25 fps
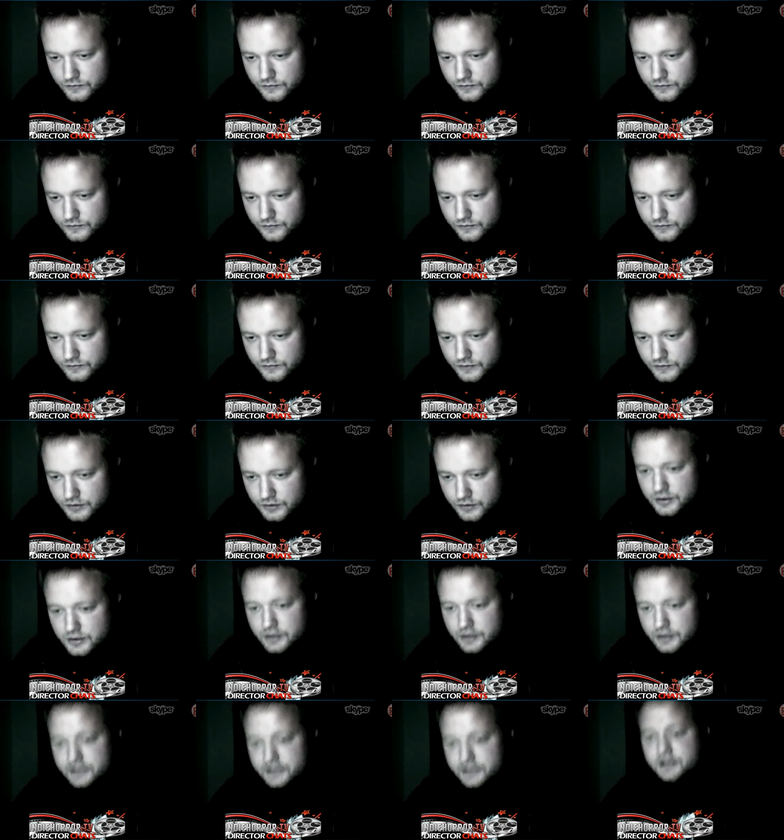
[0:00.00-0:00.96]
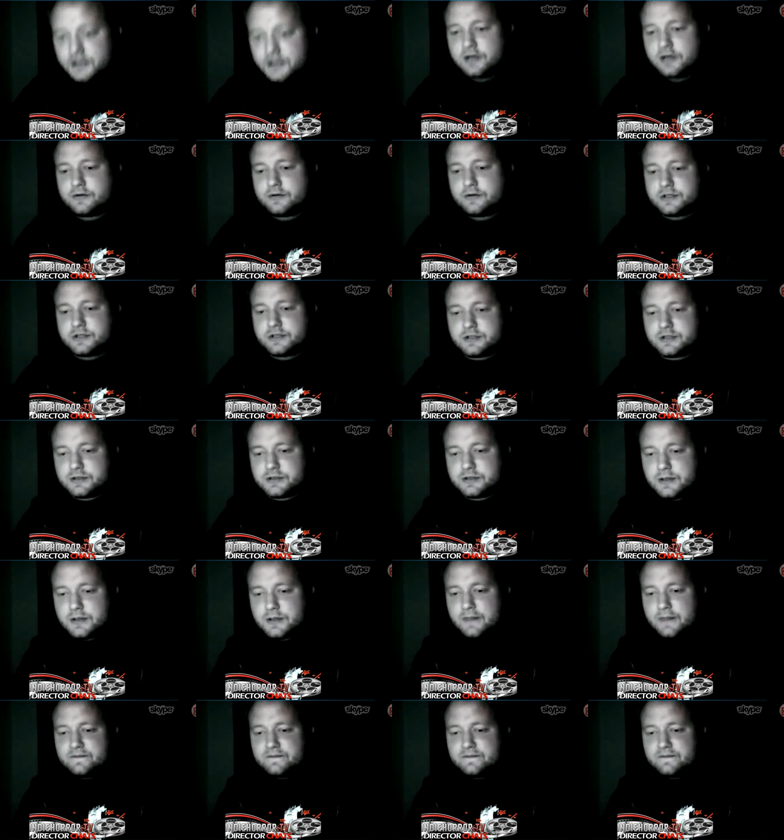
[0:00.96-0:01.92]
okay, another question.
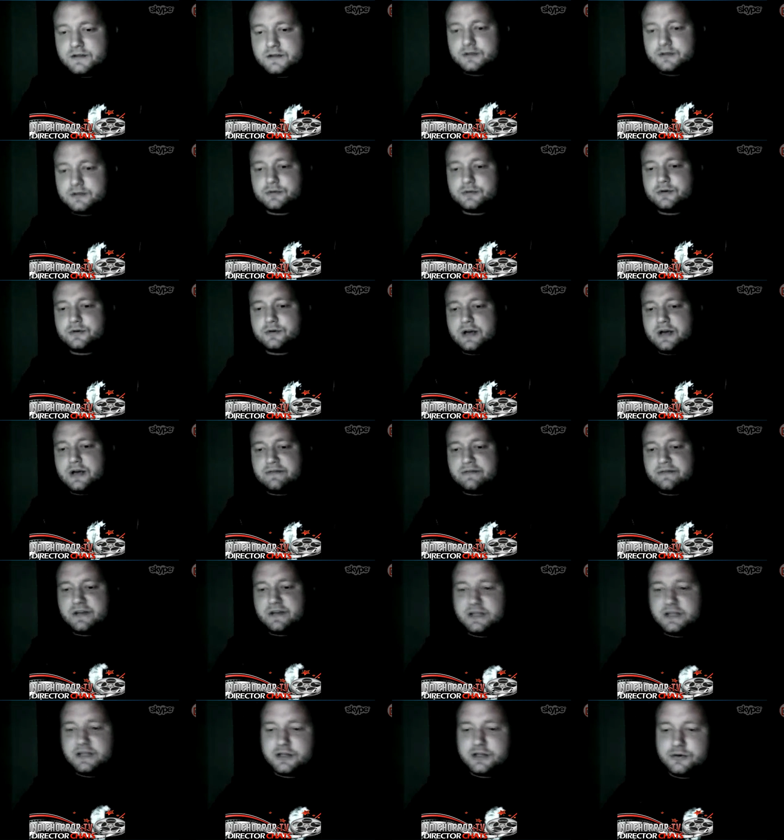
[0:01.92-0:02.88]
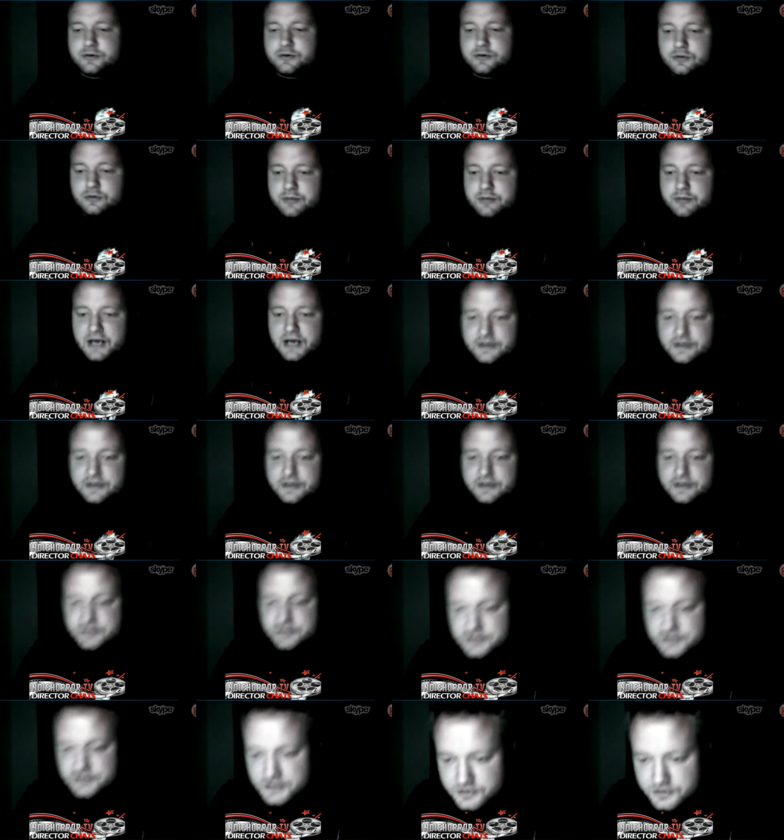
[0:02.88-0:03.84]
Do you have any cool
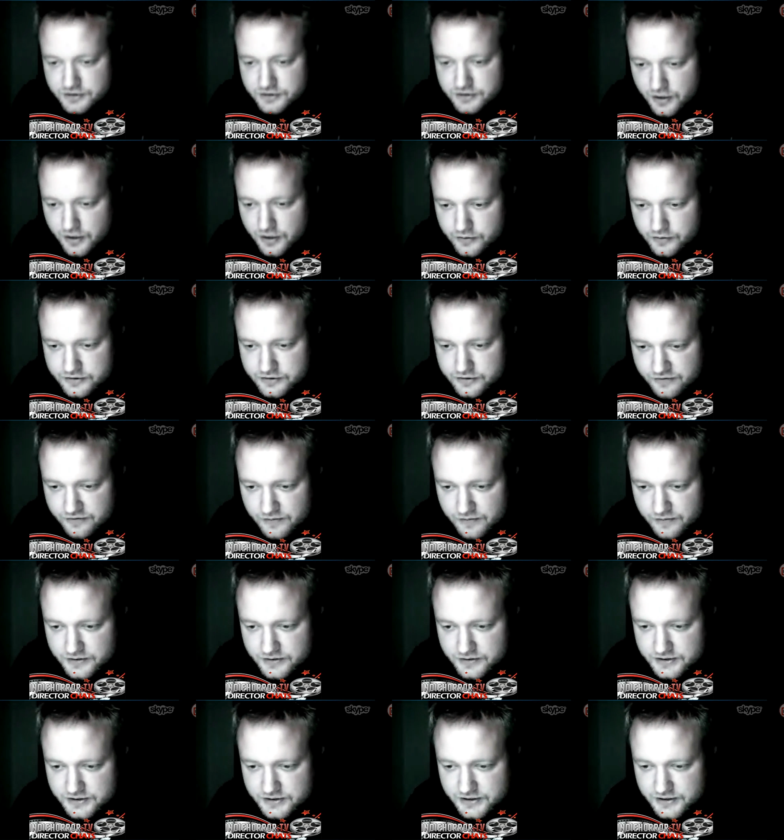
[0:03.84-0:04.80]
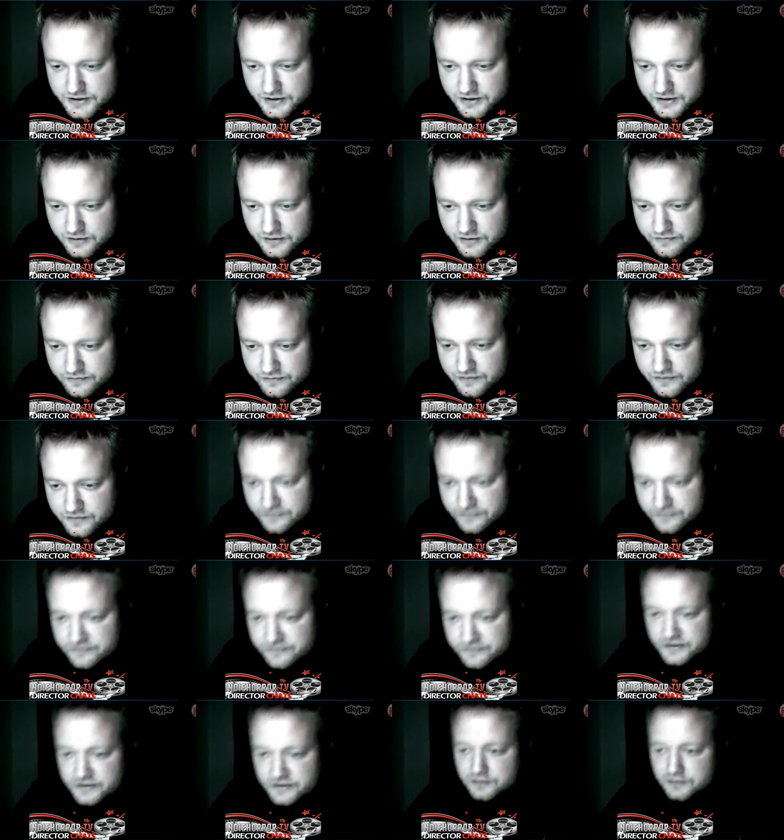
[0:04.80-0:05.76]
behind-the-scenes stories from the set of the
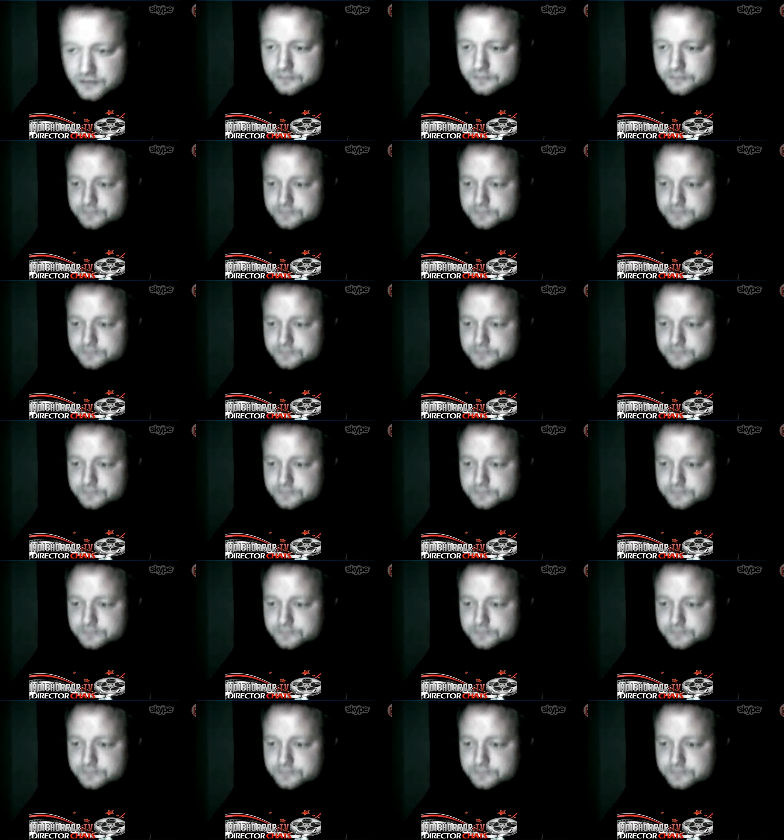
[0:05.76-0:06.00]
film?